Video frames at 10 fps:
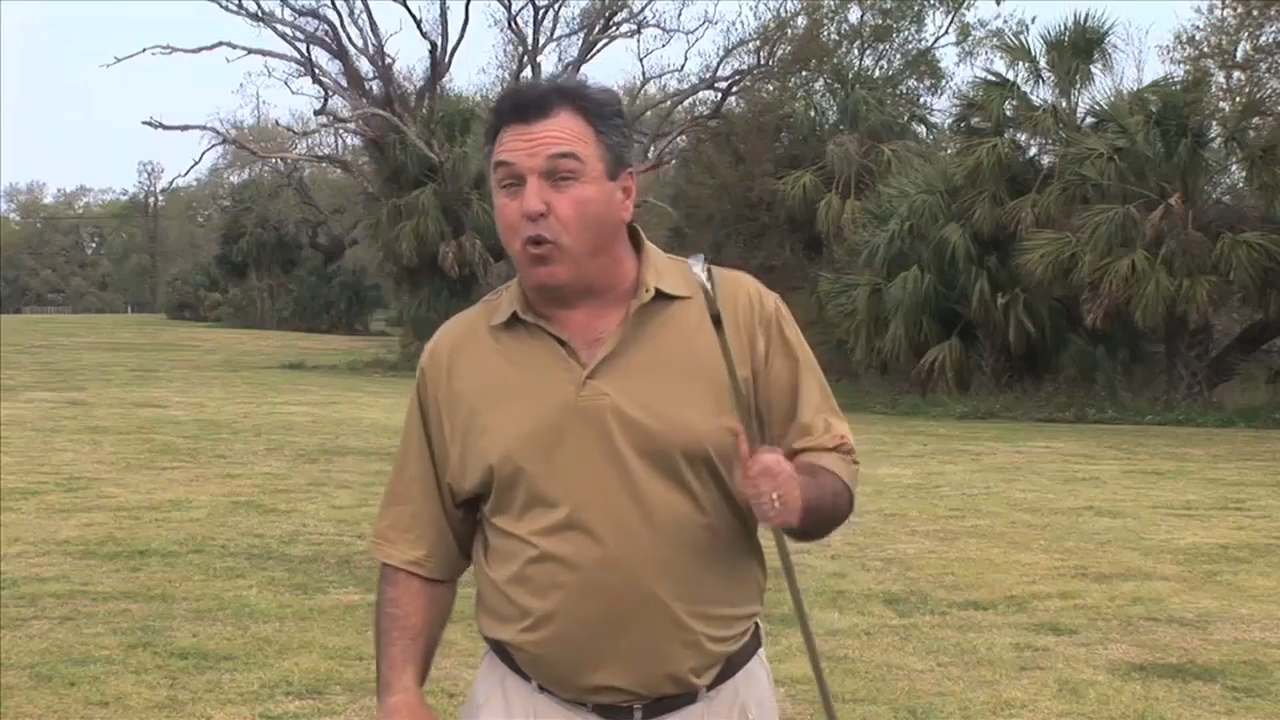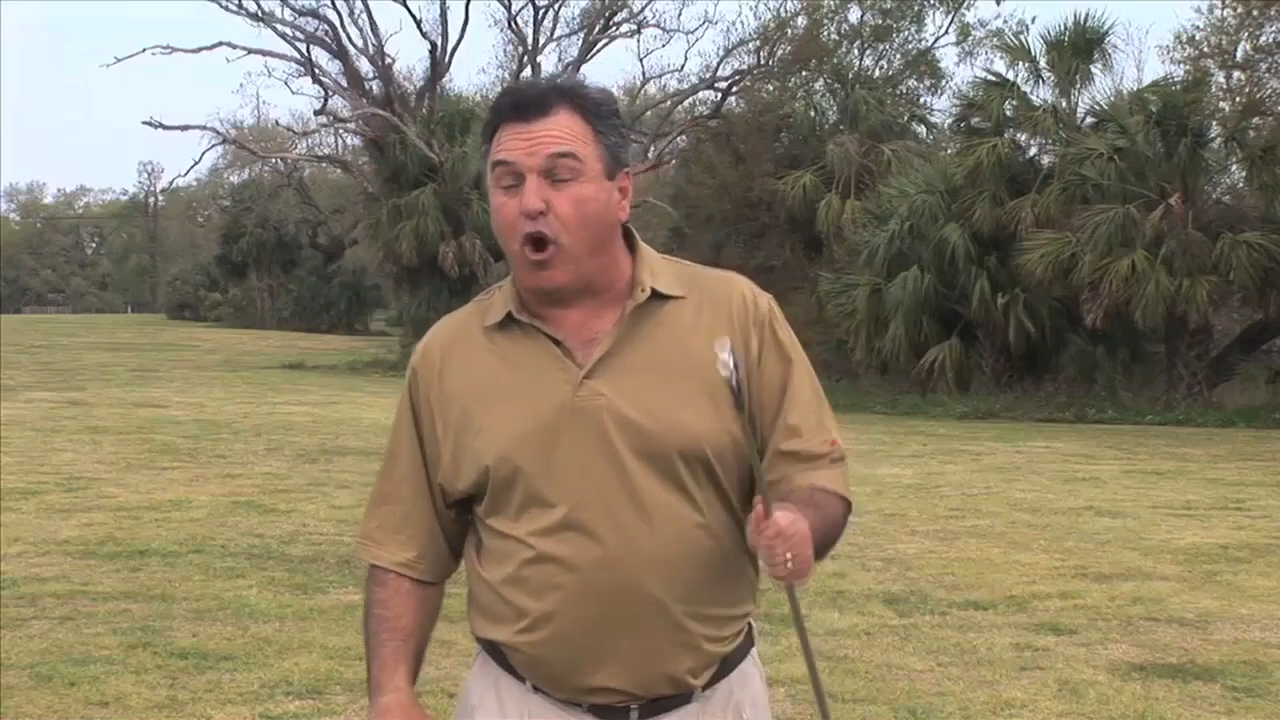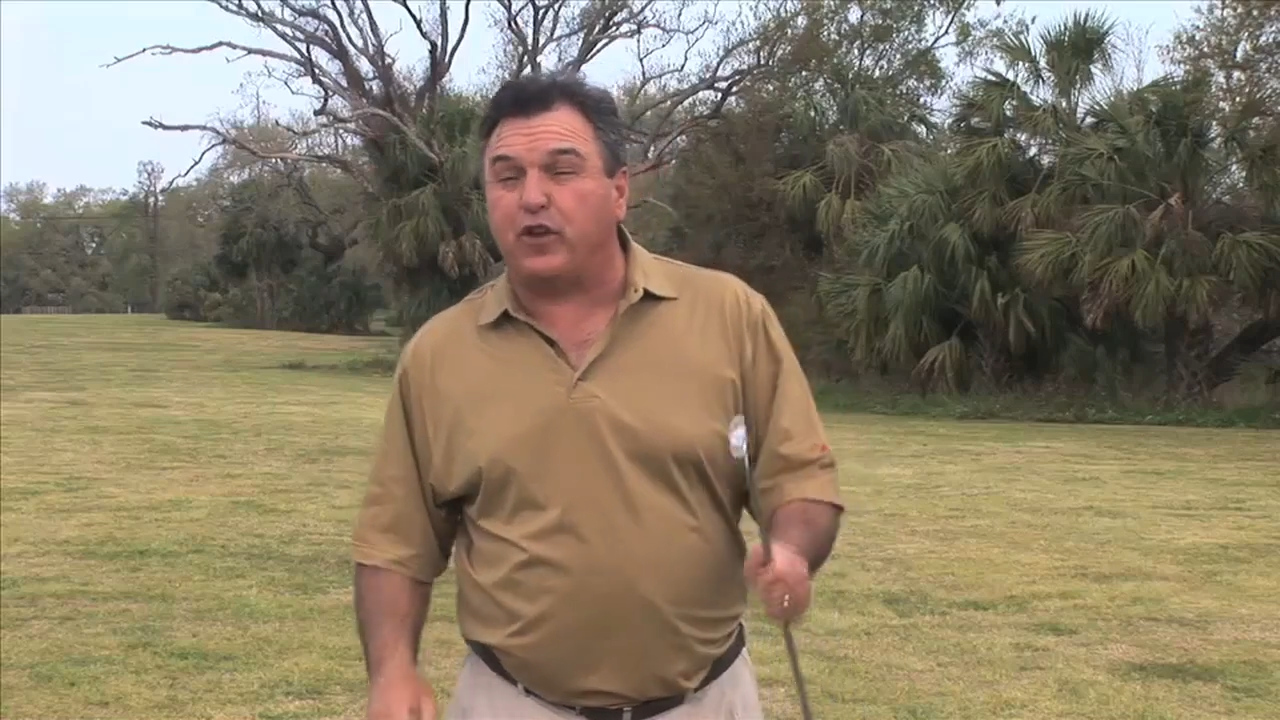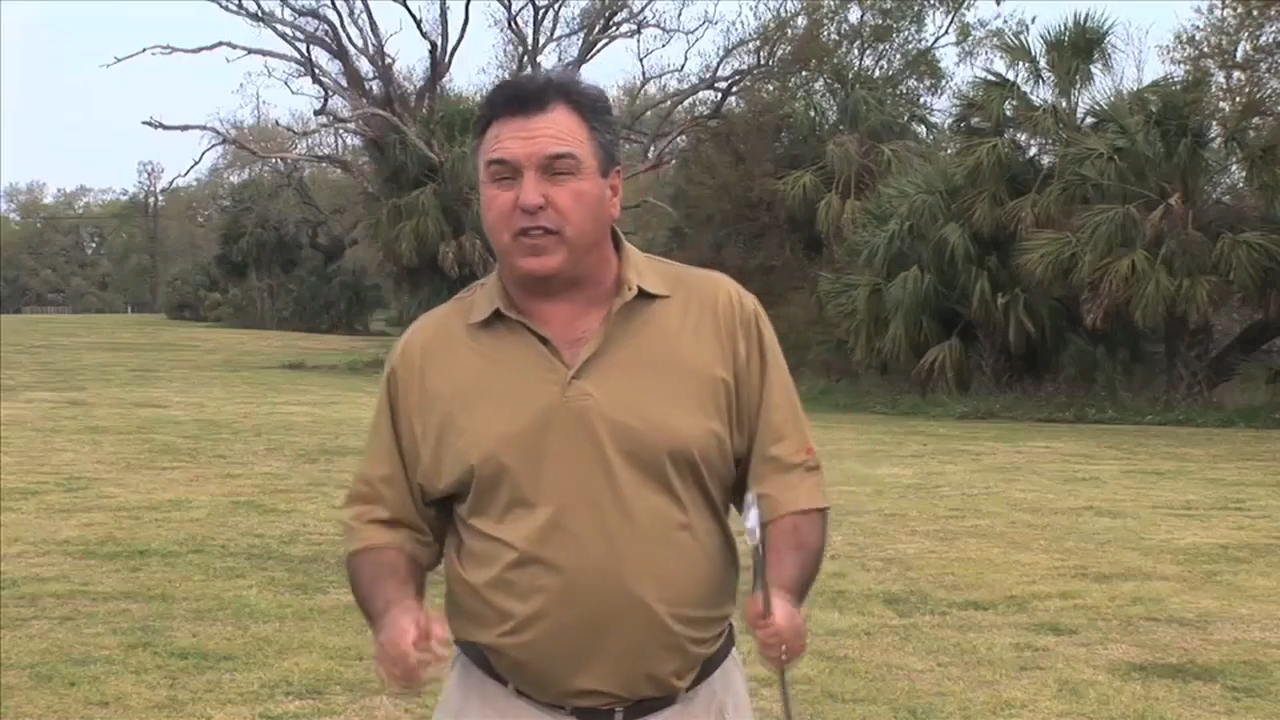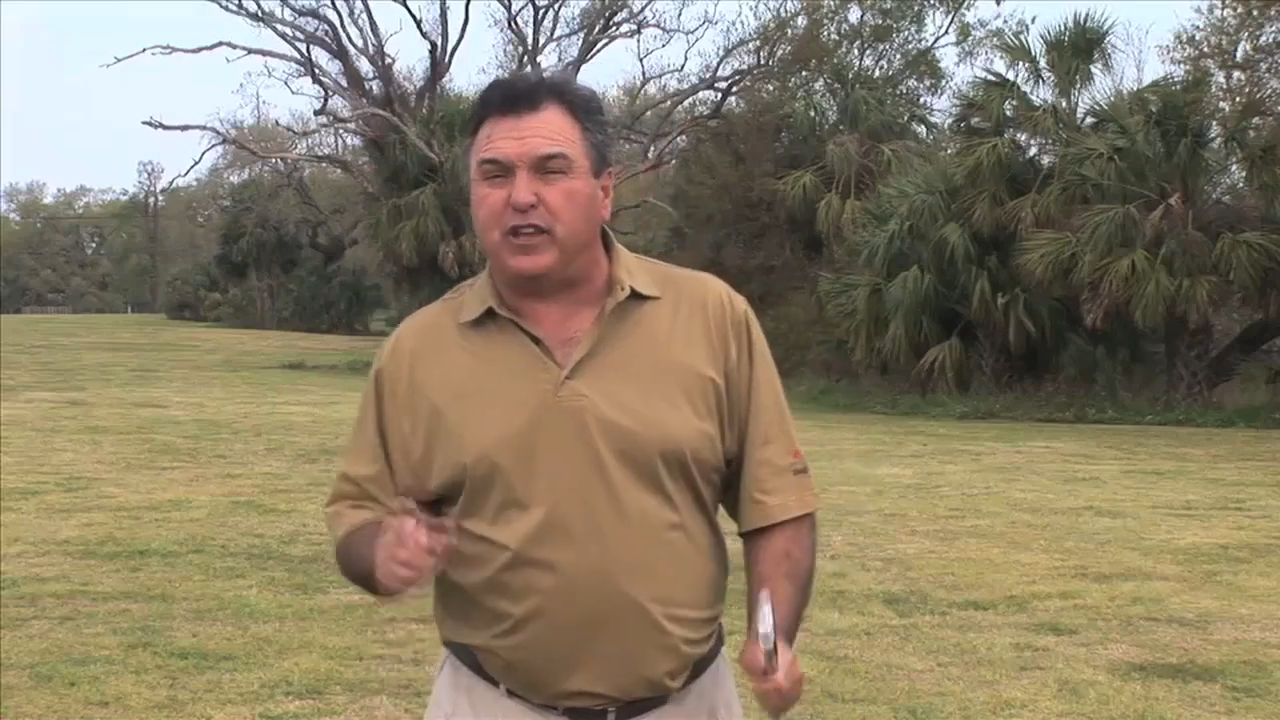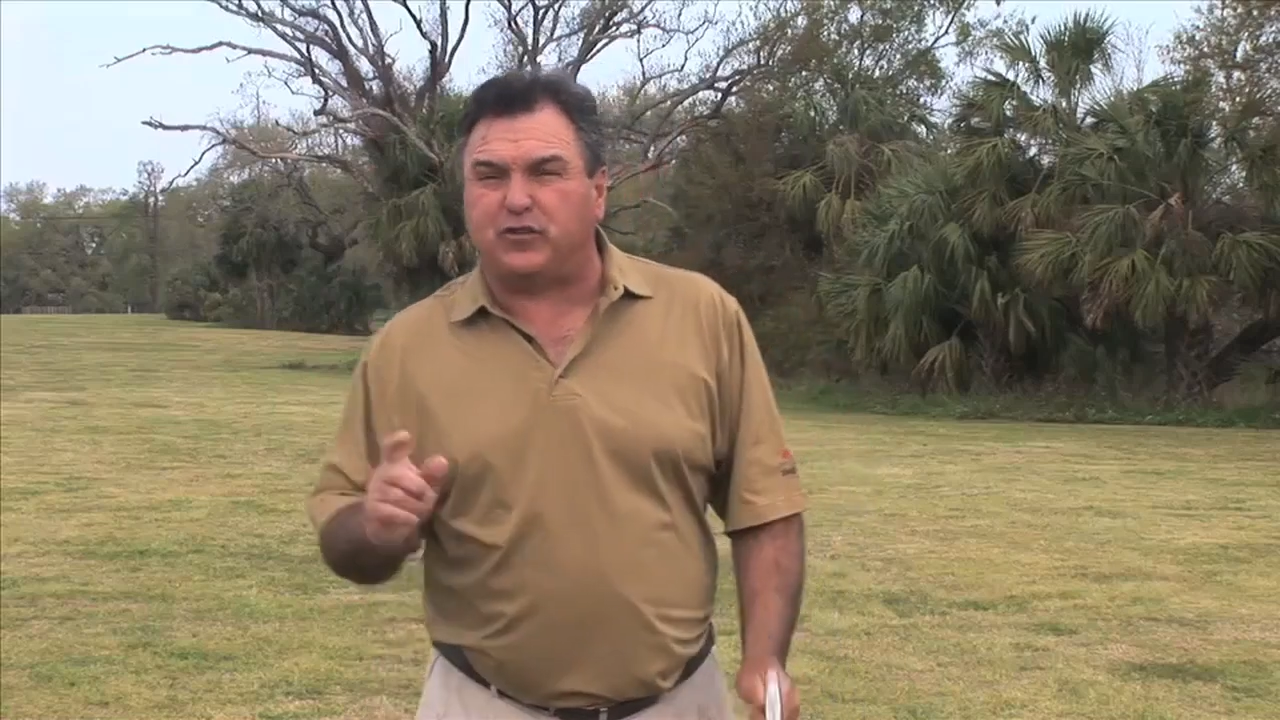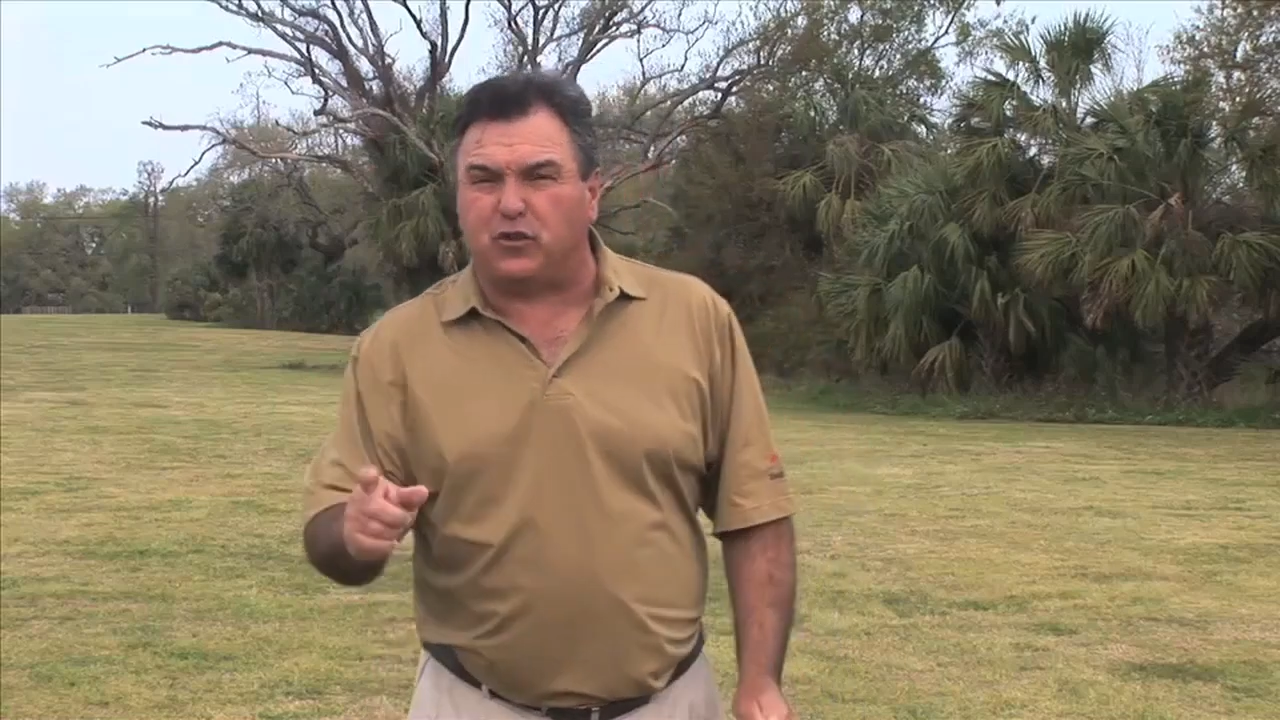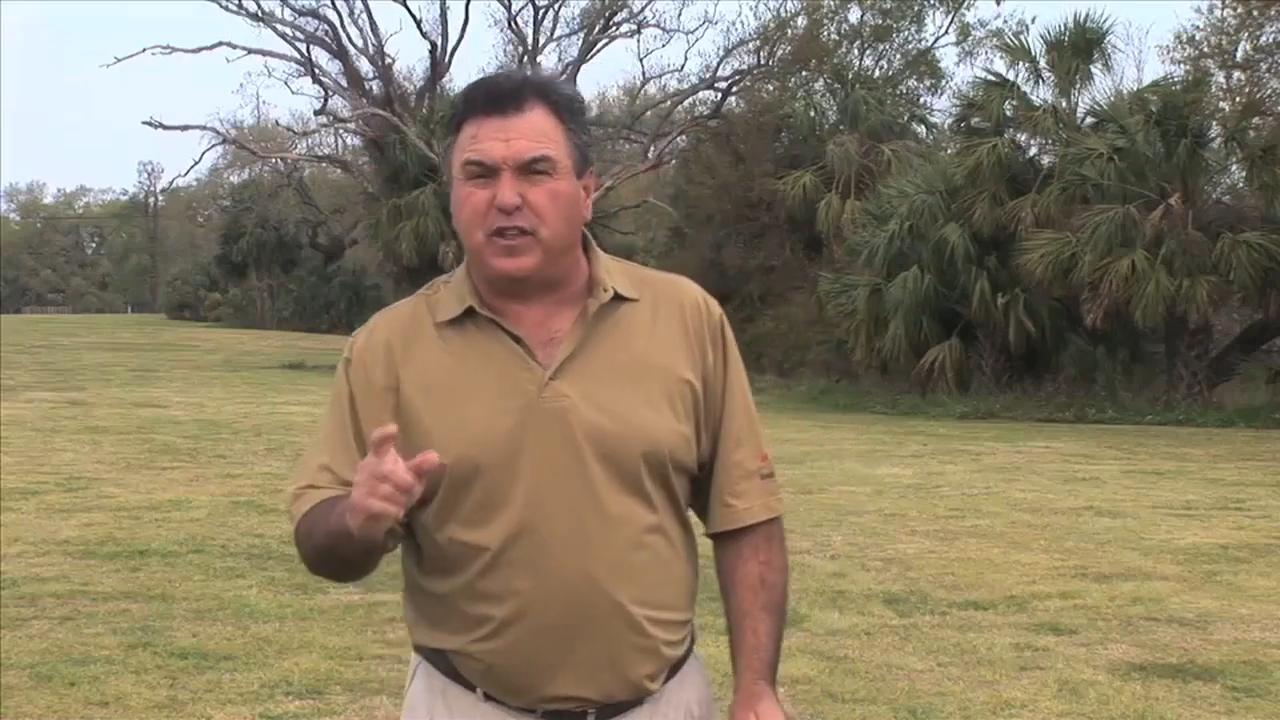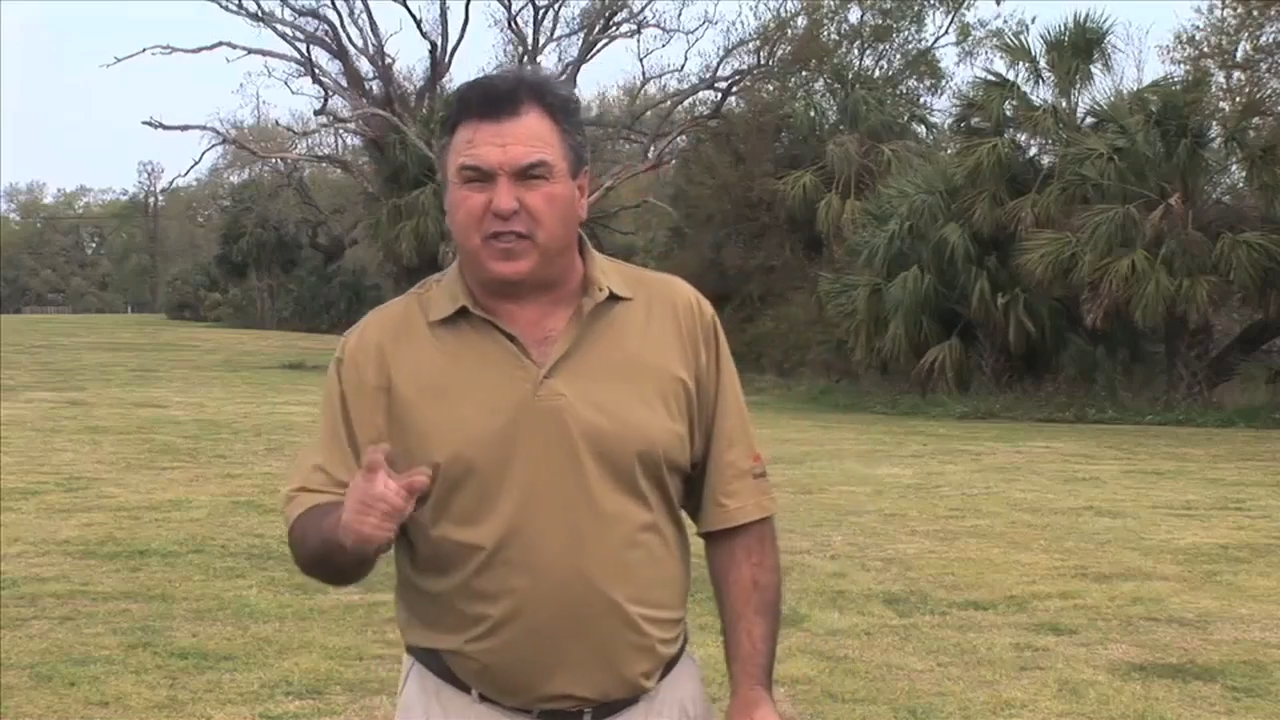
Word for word: work these three